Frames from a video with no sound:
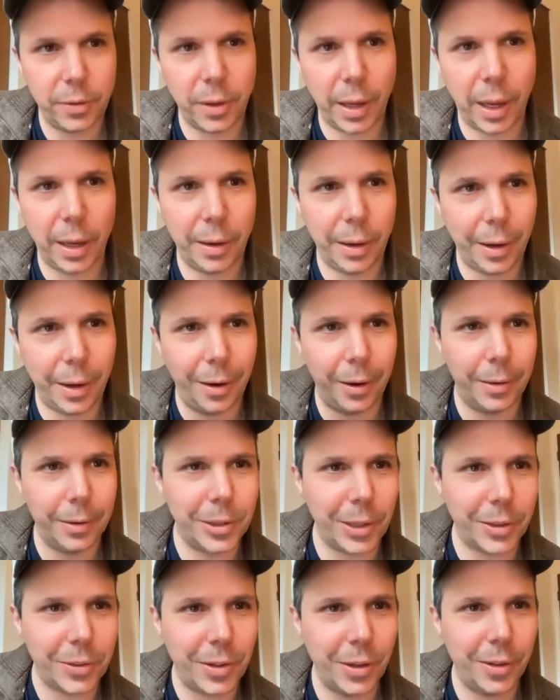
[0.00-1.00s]
And
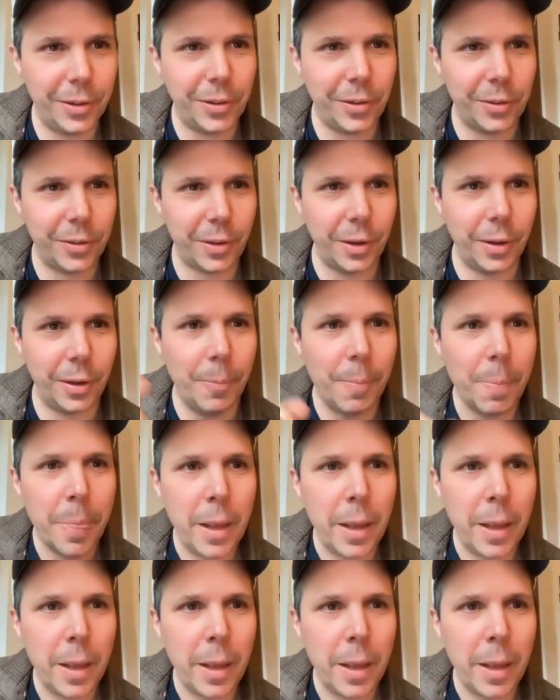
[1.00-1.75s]
Justin, this is an